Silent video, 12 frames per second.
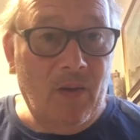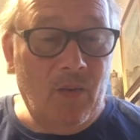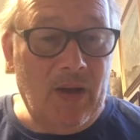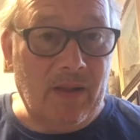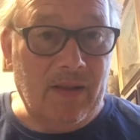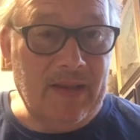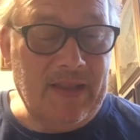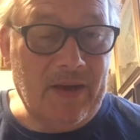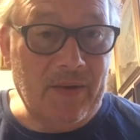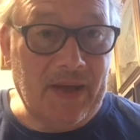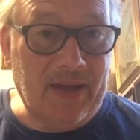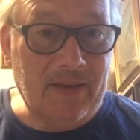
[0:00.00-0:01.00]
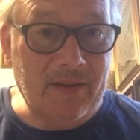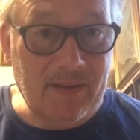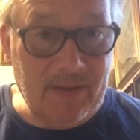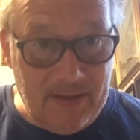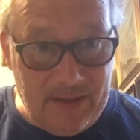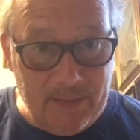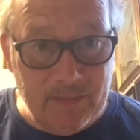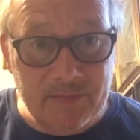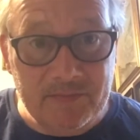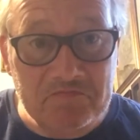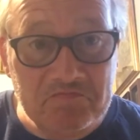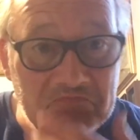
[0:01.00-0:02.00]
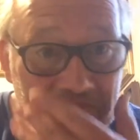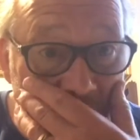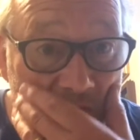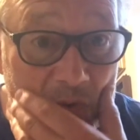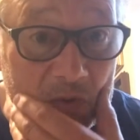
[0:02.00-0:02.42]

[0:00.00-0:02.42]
Well, hello again. Do